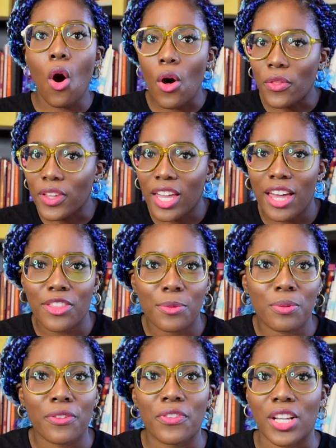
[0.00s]
all the other
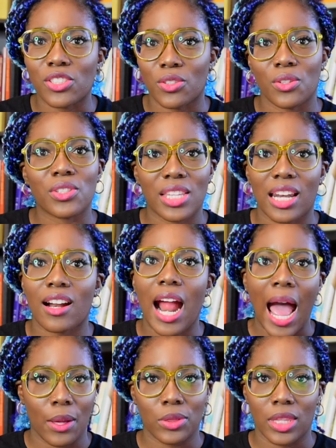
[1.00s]
professionals that
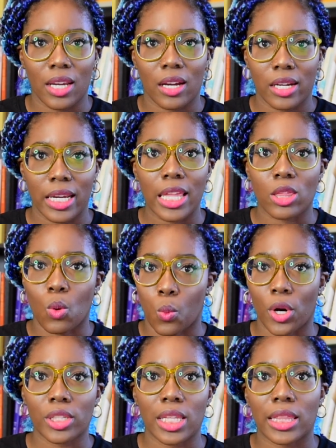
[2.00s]
are out there in the
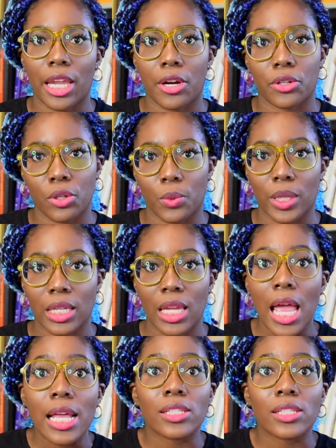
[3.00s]
work that they are doing.